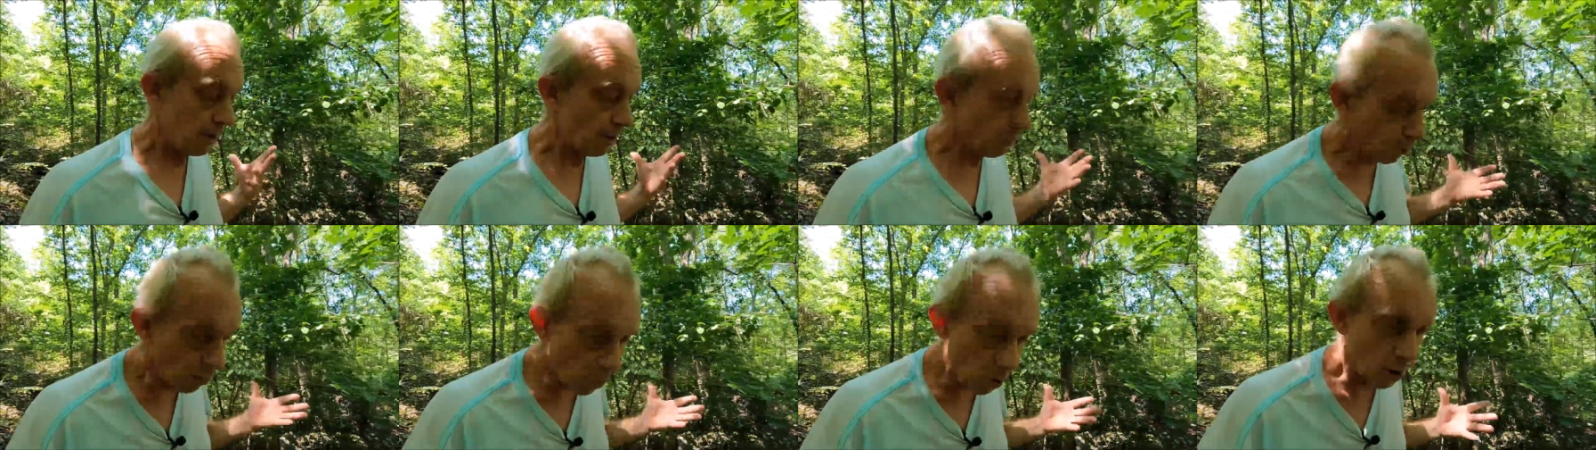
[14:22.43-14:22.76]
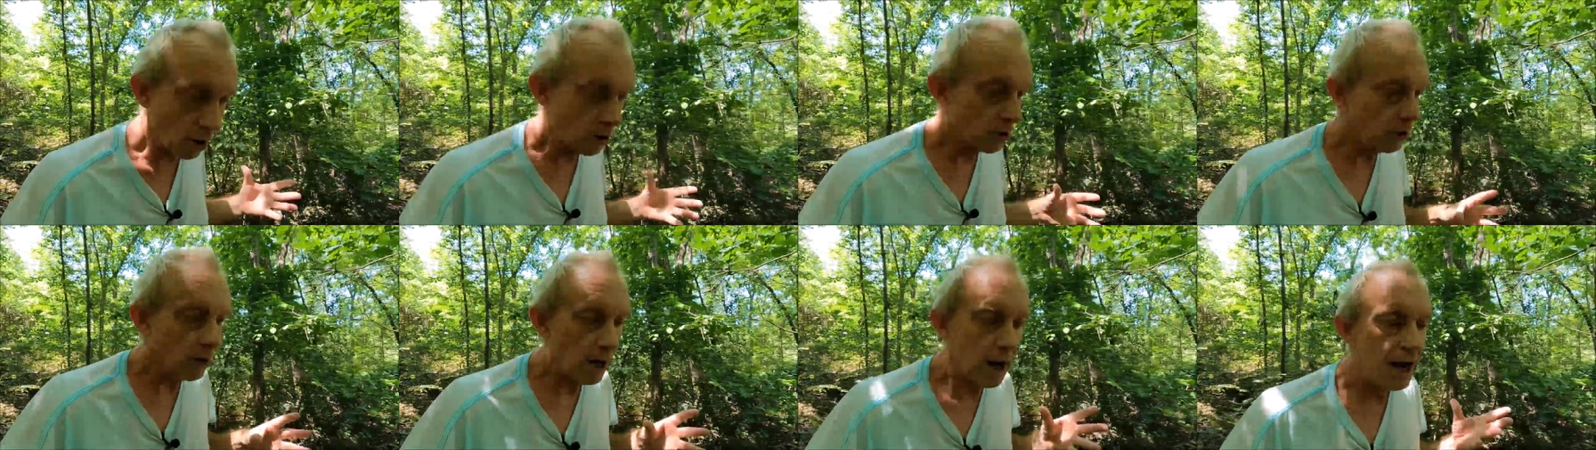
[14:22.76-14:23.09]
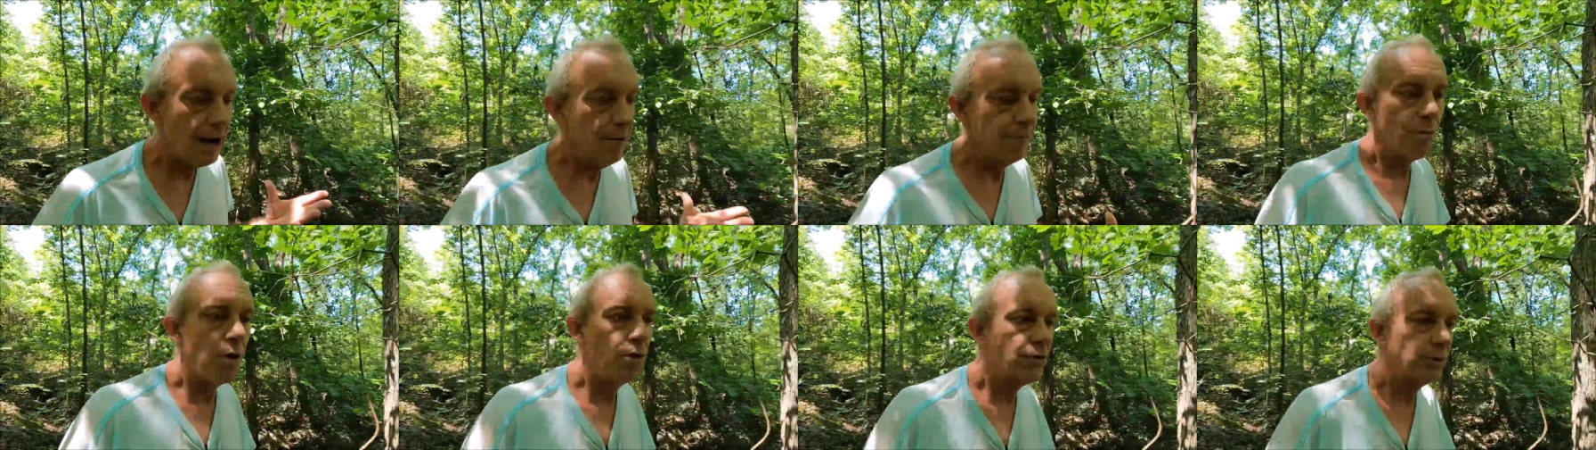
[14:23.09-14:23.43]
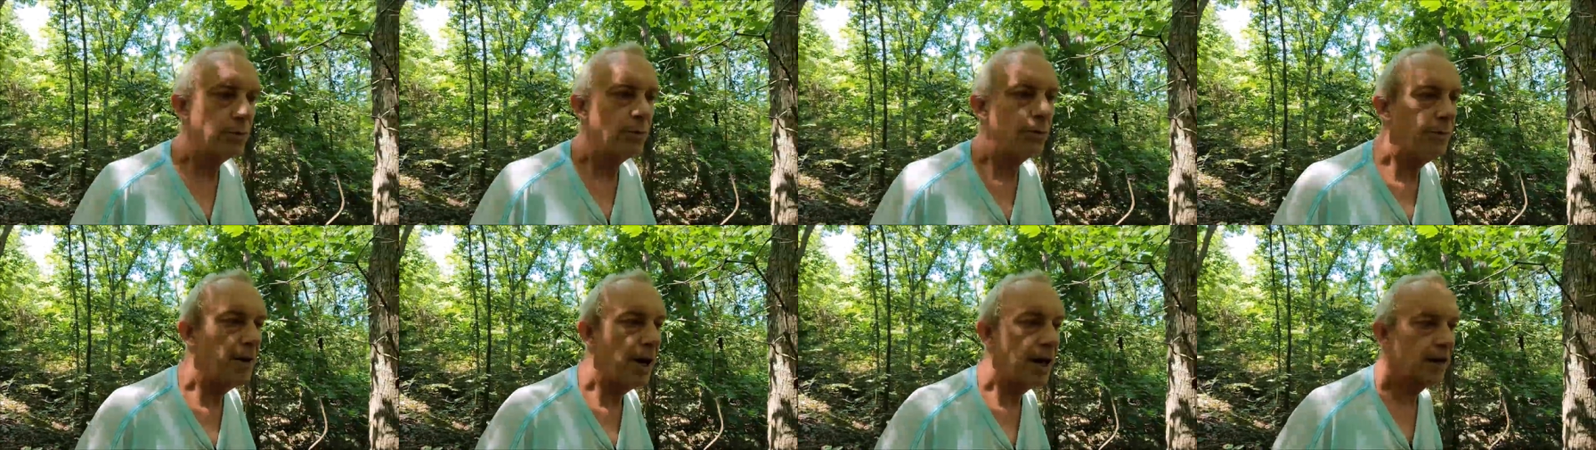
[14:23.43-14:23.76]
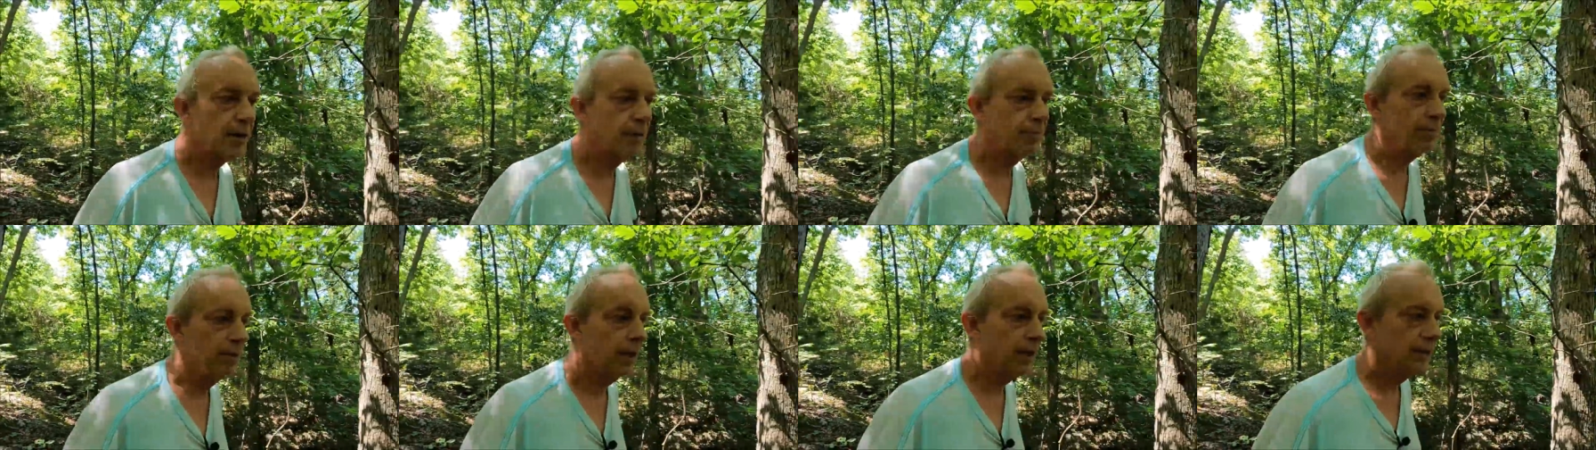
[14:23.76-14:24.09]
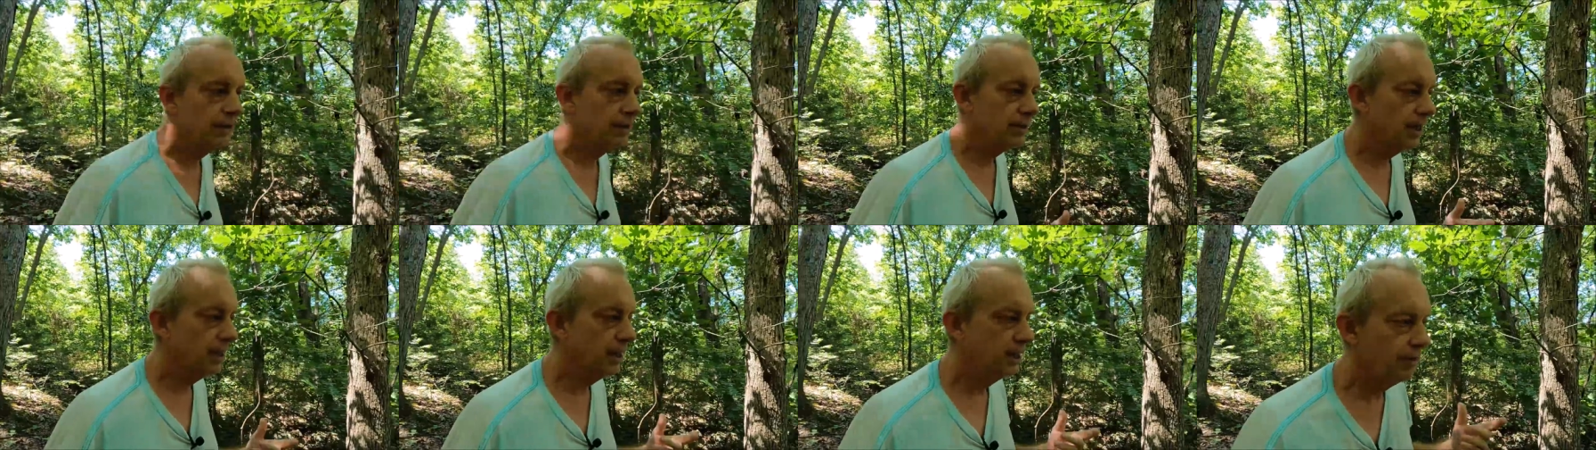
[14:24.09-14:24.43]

my water, I have multiple backup plans.